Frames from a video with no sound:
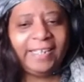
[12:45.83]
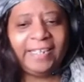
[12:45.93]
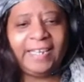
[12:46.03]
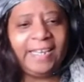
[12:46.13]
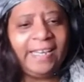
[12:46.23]

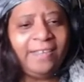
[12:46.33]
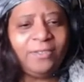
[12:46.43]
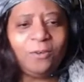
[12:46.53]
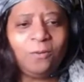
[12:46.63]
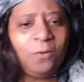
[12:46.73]
in
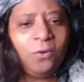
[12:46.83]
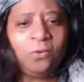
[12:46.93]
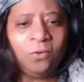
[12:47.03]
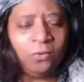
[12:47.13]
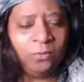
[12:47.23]
the
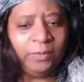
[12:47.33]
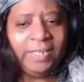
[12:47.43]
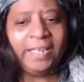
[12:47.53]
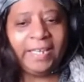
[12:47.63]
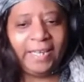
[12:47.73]
room.
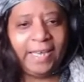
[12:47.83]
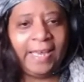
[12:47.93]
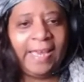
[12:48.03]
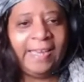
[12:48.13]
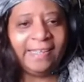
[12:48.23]

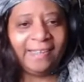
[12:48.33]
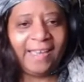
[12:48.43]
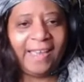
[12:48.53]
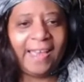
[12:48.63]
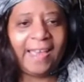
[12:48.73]
Hey,
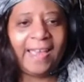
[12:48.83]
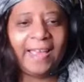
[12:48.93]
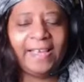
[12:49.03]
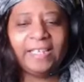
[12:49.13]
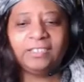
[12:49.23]

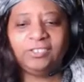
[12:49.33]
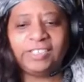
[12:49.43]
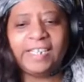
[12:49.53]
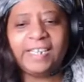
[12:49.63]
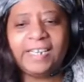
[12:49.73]
hey.
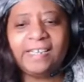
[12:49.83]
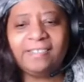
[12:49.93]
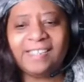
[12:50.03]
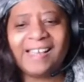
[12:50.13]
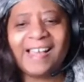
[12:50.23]

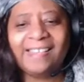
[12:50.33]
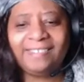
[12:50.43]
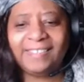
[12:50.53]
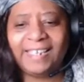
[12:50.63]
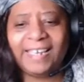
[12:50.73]

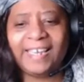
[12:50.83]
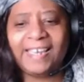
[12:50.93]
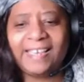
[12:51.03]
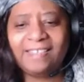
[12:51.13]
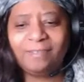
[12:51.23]
Jesus
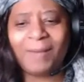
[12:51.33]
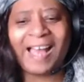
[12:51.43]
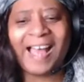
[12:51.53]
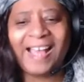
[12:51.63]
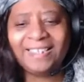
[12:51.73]
is
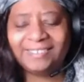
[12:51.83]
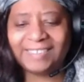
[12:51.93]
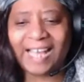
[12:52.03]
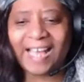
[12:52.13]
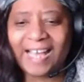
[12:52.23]
my
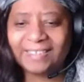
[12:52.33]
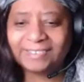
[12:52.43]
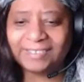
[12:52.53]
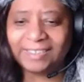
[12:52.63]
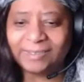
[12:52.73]

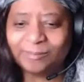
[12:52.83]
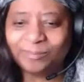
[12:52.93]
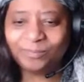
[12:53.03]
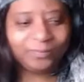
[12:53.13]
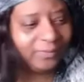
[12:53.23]
doctor.
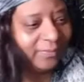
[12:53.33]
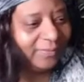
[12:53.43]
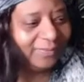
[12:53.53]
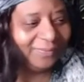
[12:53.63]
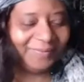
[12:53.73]

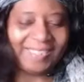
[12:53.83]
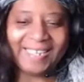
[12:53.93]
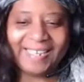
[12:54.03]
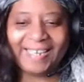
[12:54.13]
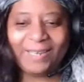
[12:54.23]

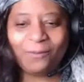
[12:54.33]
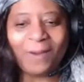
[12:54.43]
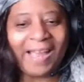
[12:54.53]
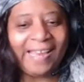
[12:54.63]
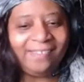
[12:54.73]
He
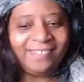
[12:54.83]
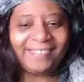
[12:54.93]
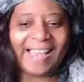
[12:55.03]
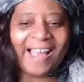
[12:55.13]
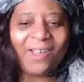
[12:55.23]

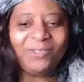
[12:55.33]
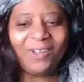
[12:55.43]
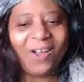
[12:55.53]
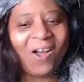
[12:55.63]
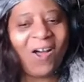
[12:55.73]
writes out
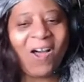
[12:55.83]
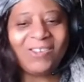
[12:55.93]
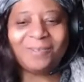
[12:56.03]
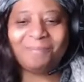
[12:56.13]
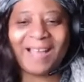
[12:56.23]

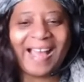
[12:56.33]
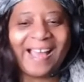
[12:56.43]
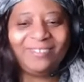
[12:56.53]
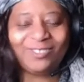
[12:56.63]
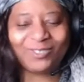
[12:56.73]
all of
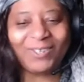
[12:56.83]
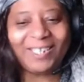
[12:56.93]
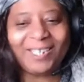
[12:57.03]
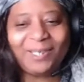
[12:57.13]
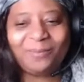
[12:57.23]
my
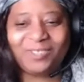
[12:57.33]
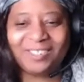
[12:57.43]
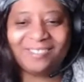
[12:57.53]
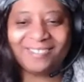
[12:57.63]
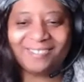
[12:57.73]

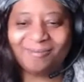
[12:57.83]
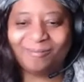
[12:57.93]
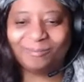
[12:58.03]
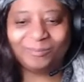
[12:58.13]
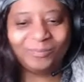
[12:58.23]
prescriptions.
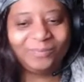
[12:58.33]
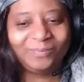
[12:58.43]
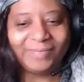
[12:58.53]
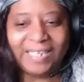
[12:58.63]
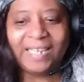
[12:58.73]

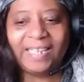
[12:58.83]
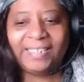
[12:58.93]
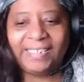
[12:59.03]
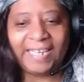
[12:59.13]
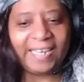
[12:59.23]

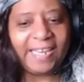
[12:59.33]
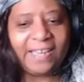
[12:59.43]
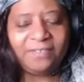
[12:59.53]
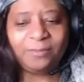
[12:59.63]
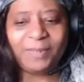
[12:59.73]

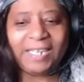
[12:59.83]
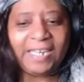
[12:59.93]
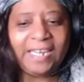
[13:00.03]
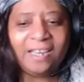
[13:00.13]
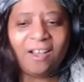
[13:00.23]
Gives
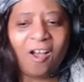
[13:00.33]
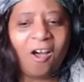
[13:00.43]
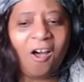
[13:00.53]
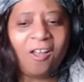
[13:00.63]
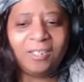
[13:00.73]
me all